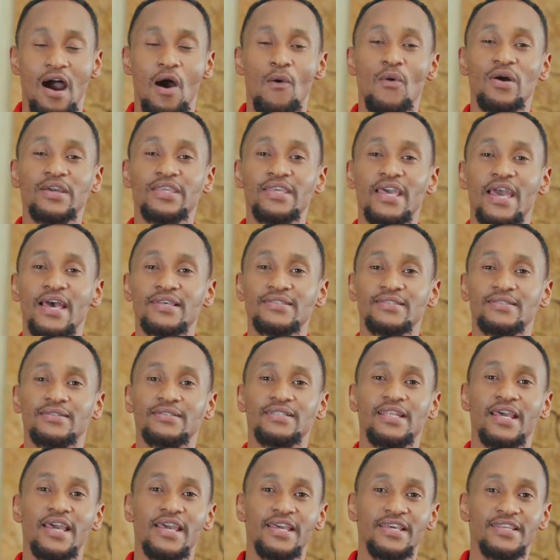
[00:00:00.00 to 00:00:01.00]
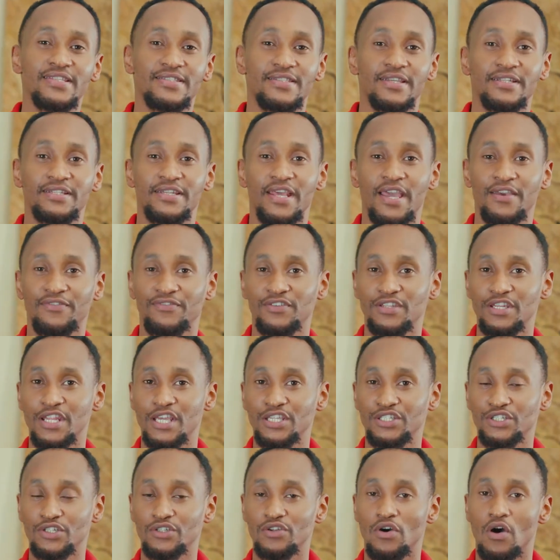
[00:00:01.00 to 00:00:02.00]
Our guest today is the
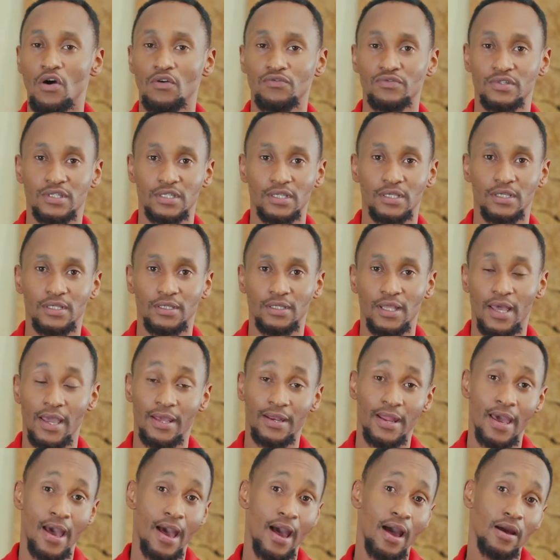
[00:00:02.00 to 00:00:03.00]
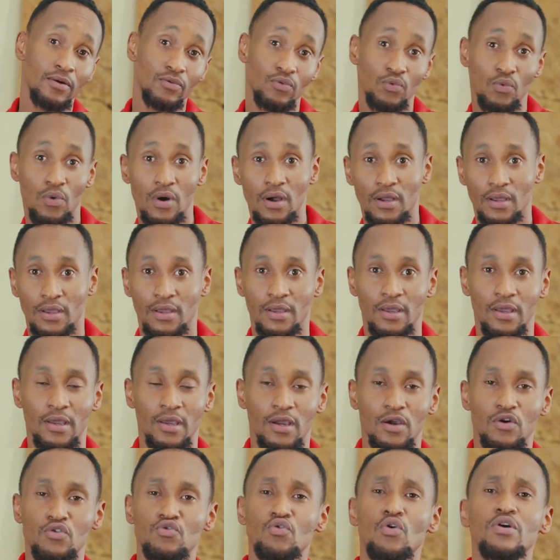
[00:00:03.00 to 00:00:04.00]
definition of zeal and hard work.
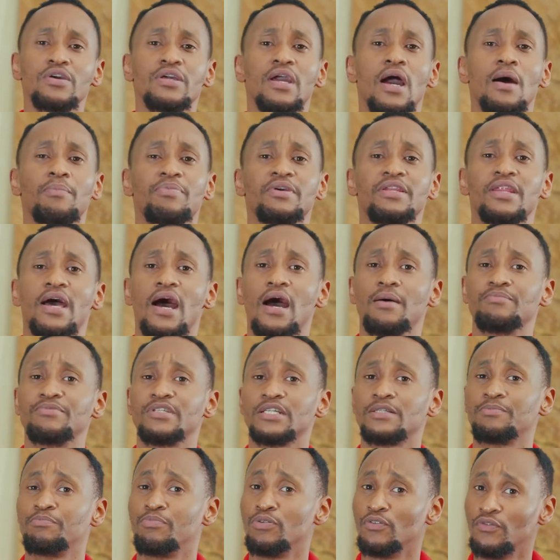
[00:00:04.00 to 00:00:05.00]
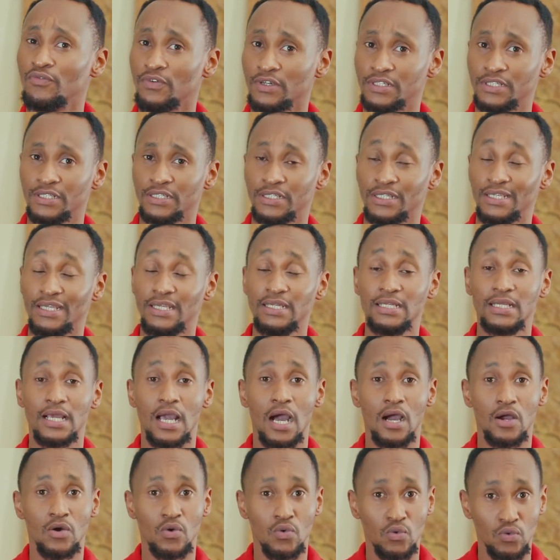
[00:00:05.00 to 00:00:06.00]
Growing up in abject poverty in
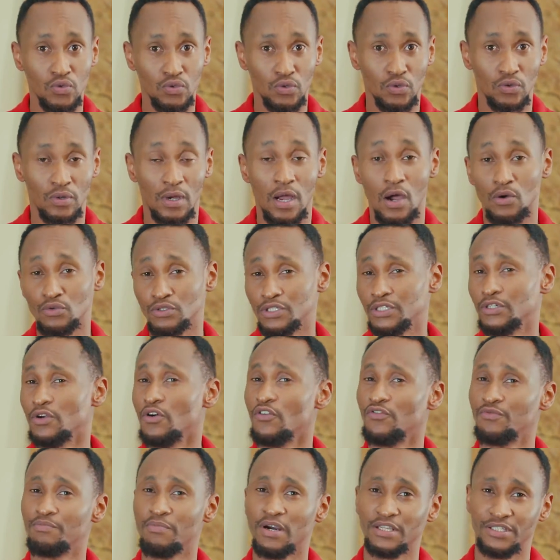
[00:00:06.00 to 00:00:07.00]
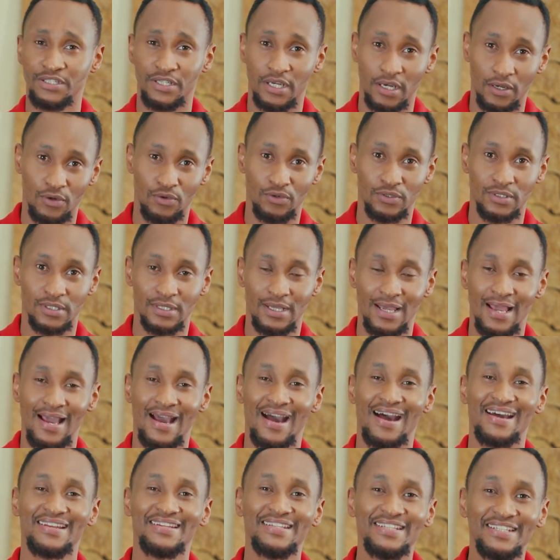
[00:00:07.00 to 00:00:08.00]
Kangundo, county of Machakos,
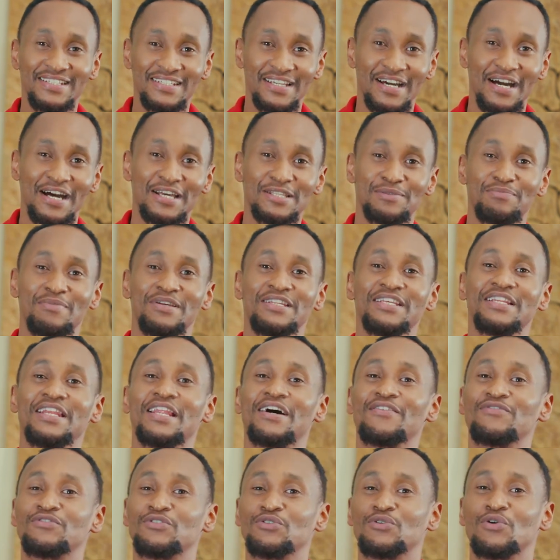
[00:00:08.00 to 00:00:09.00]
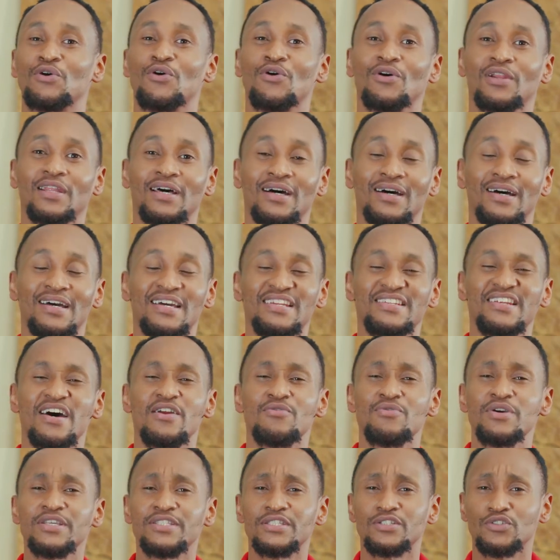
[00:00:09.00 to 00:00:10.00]
Anita, as many love to call her,
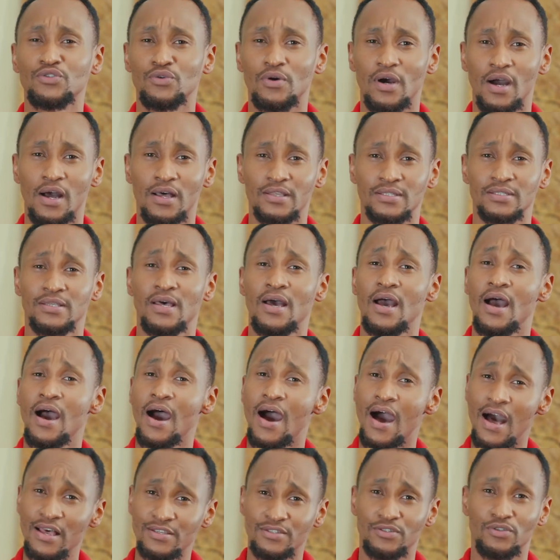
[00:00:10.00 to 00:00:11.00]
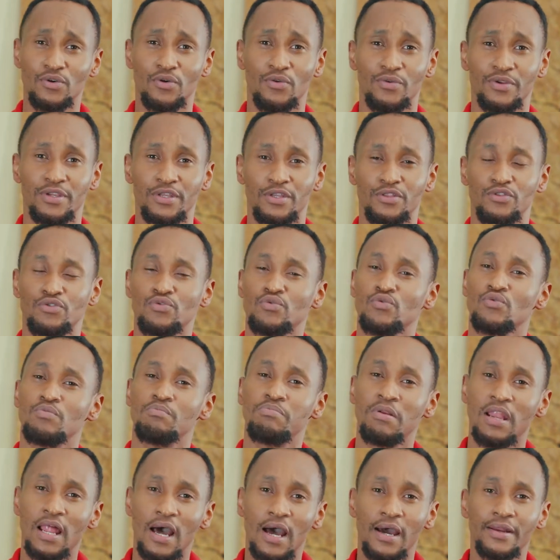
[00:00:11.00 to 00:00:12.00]
narrates to us her story through
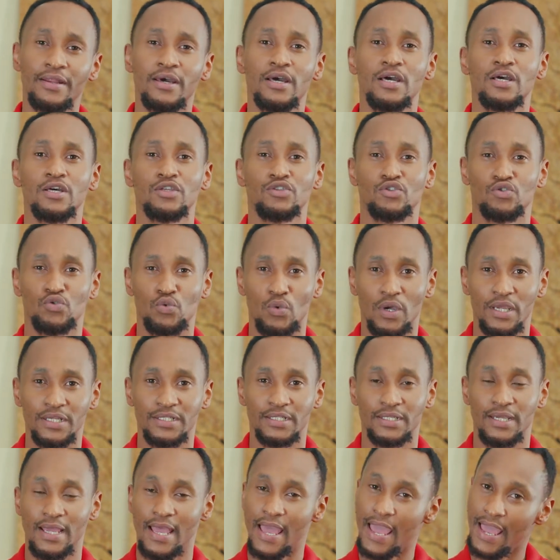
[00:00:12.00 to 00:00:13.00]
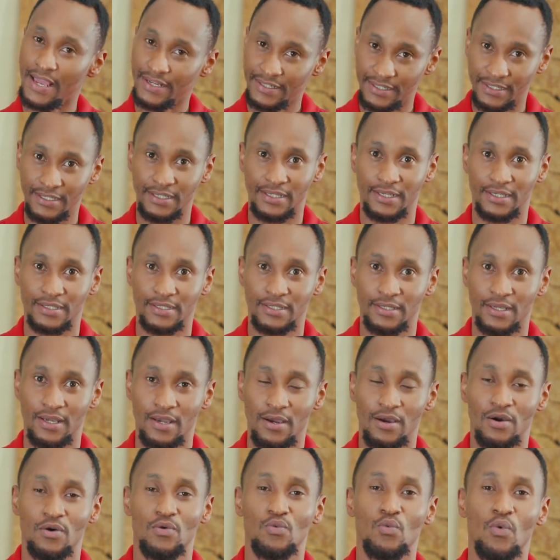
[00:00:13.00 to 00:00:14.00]
blood, sweat, and tears.
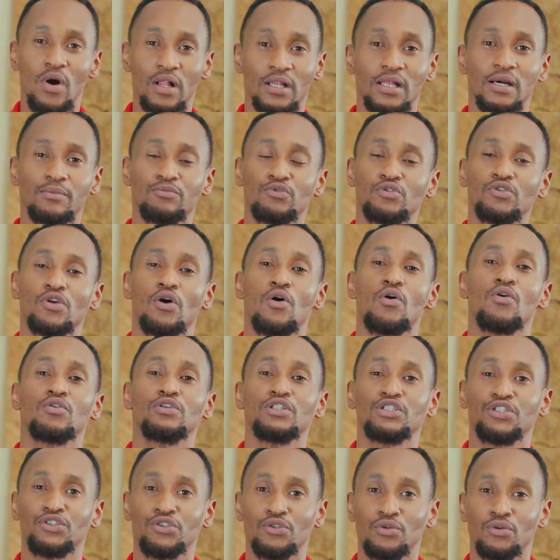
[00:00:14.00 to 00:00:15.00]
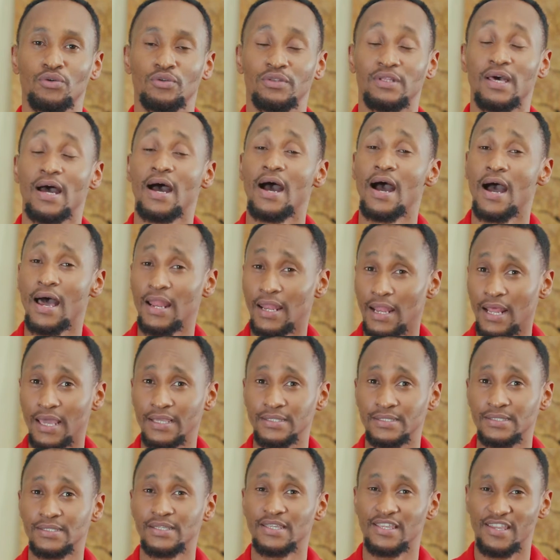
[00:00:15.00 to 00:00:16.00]
Welcome to the only show that
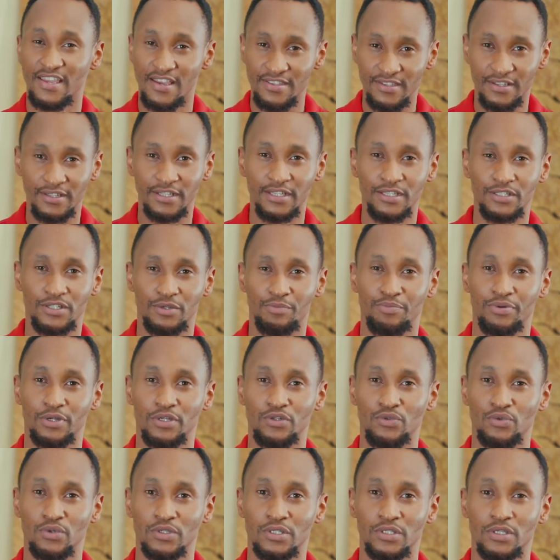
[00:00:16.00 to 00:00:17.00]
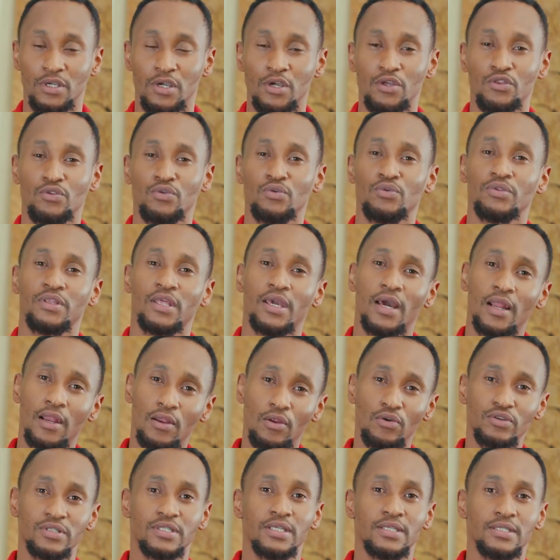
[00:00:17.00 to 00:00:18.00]
highlights Kenyan entrepreneurs through their
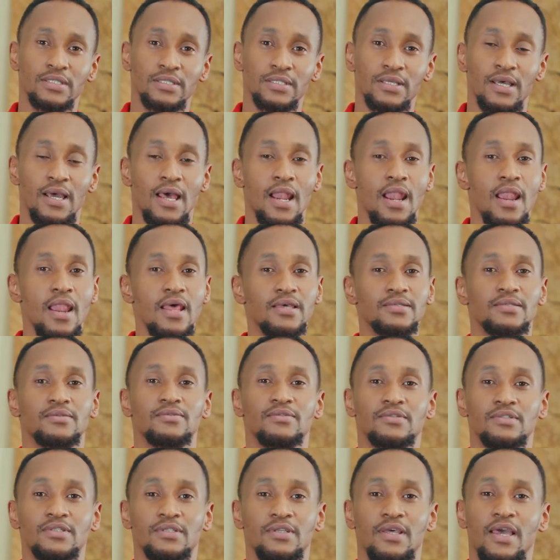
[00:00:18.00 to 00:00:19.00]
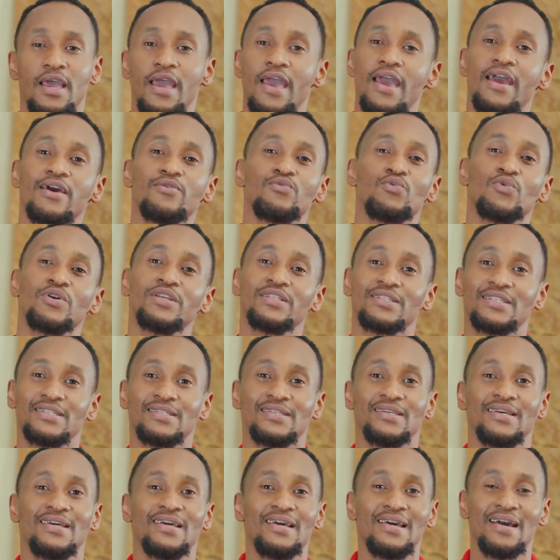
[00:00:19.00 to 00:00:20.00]
losses, lessons, and
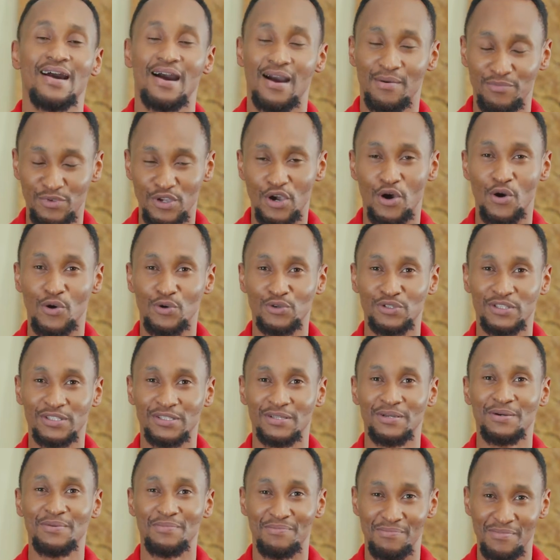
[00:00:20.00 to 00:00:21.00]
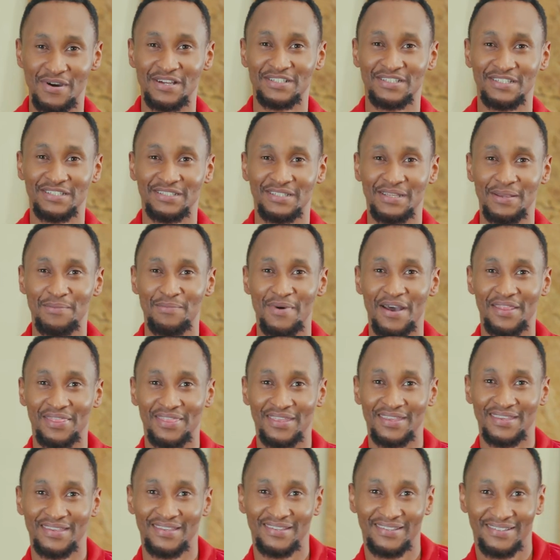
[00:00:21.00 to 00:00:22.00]
wins. I'm your host, Martin
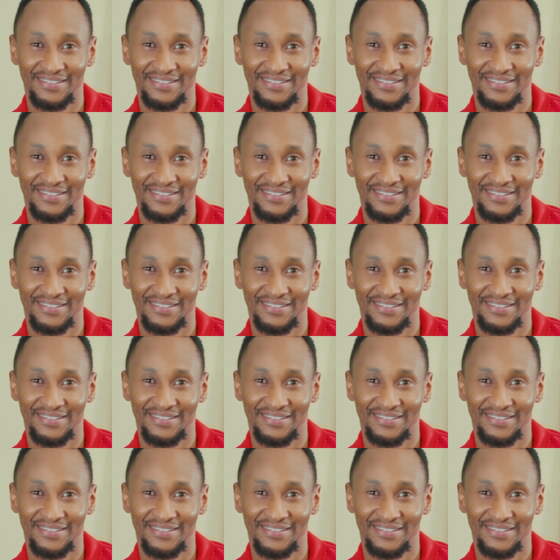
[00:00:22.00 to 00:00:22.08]
Kimathi.